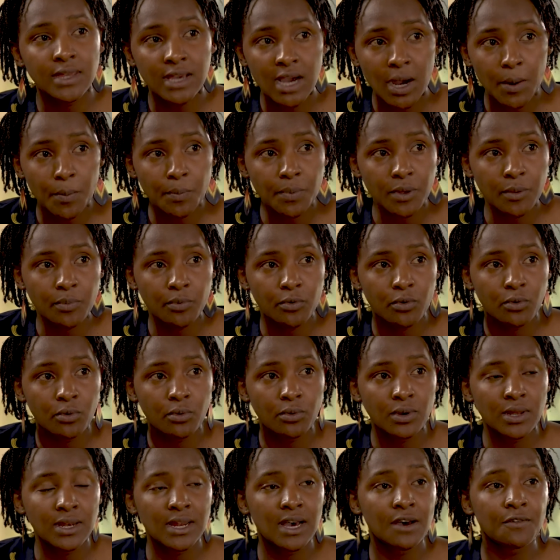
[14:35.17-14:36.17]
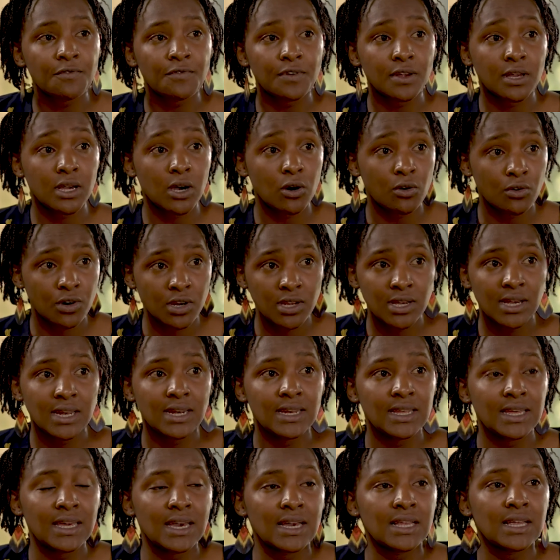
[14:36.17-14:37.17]
young people in Africa or here
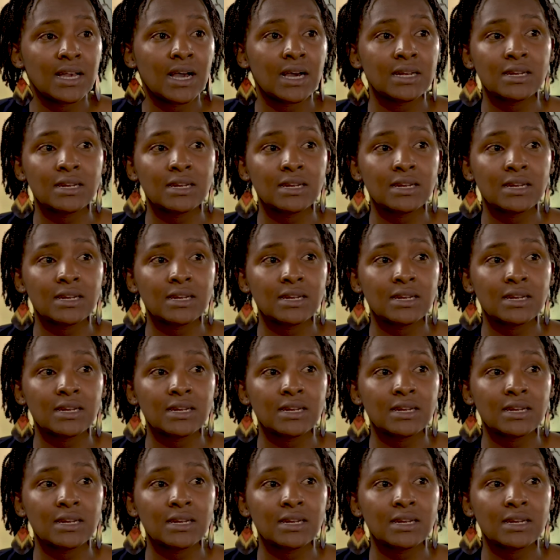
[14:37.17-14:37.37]
in Kenya